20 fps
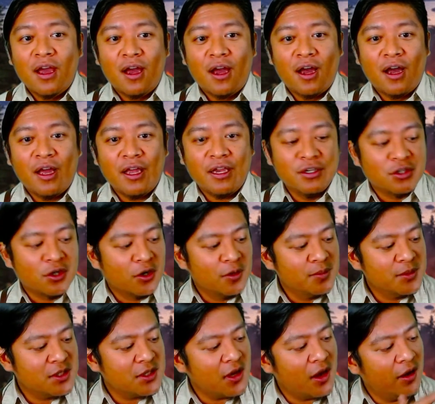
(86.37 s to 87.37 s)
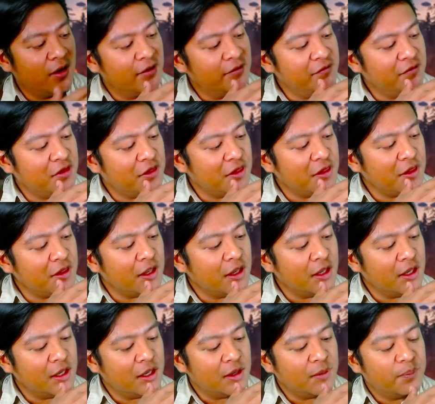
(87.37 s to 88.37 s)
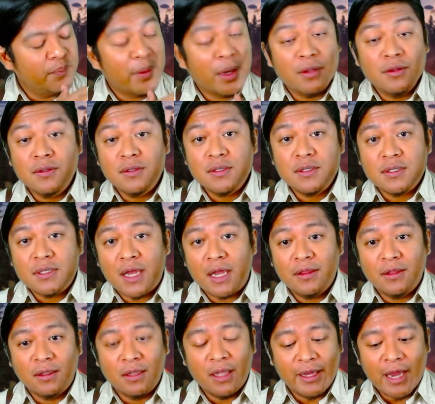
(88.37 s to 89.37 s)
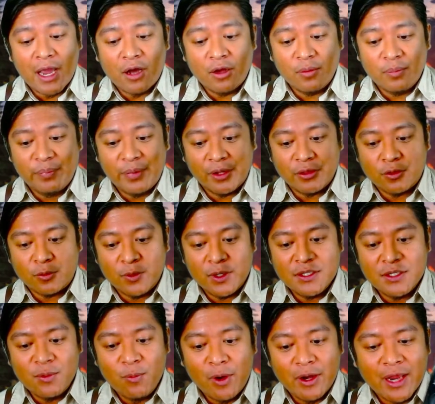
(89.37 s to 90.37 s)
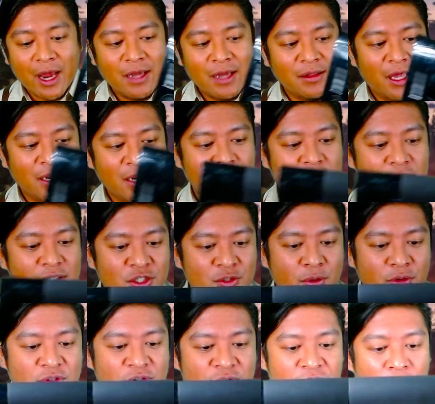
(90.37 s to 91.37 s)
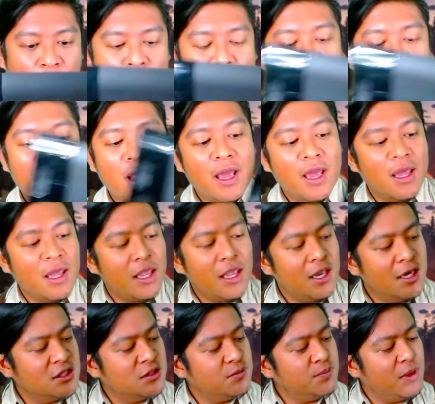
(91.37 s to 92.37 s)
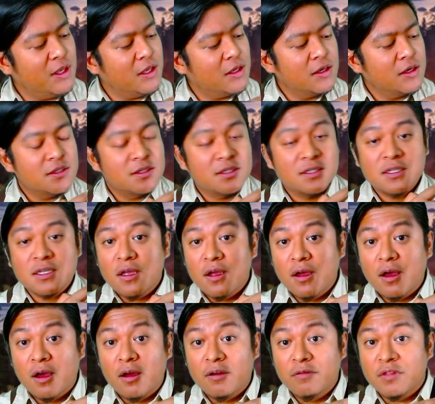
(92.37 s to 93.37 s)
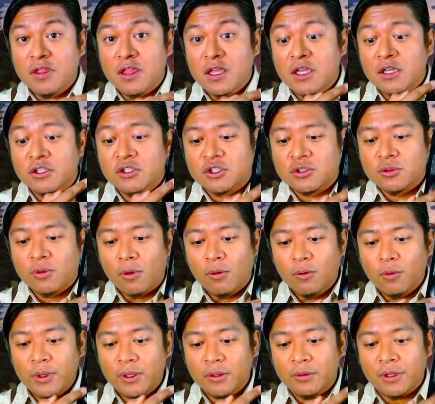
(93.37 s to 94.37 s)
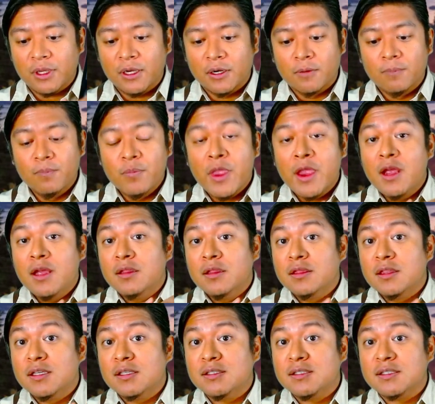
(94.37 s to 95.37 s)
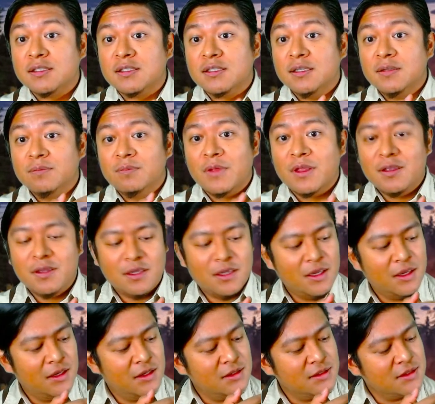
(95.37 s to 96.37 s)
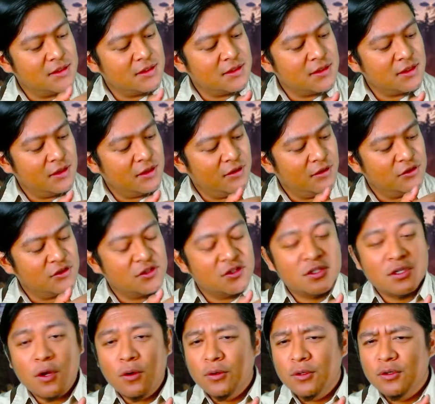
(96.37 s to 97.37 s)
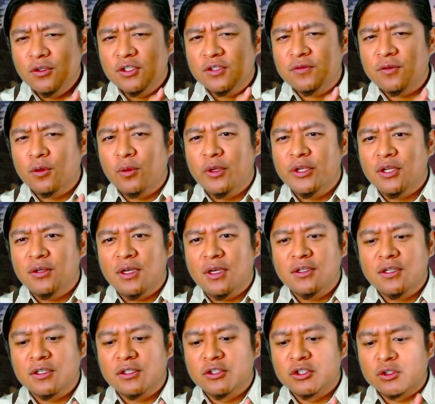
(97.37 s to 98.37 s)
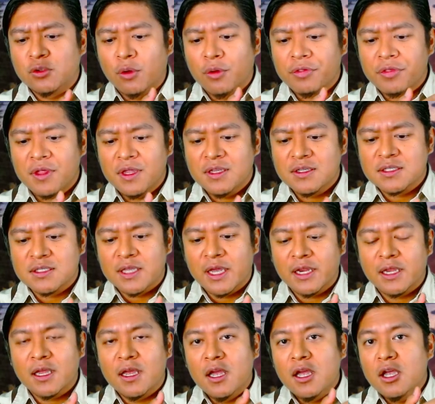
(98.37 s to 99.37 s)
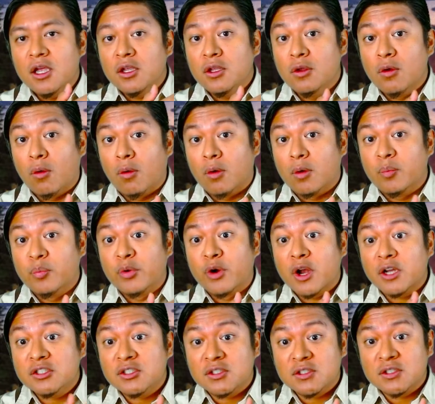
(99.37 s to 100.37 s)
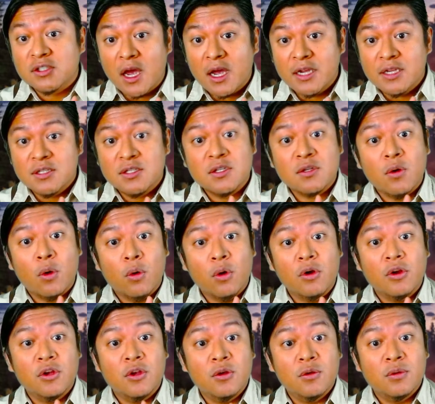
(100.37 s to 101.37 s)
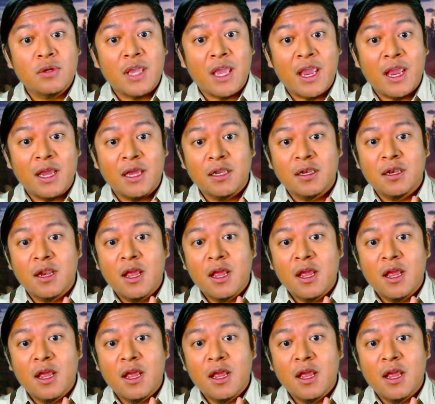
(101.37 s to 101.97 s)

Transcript: in terms of the buttons and the layout. But the reason why I like the Intuos 4 is because of the control wheel here. This is so useful when you need to control things like your brush size, or you can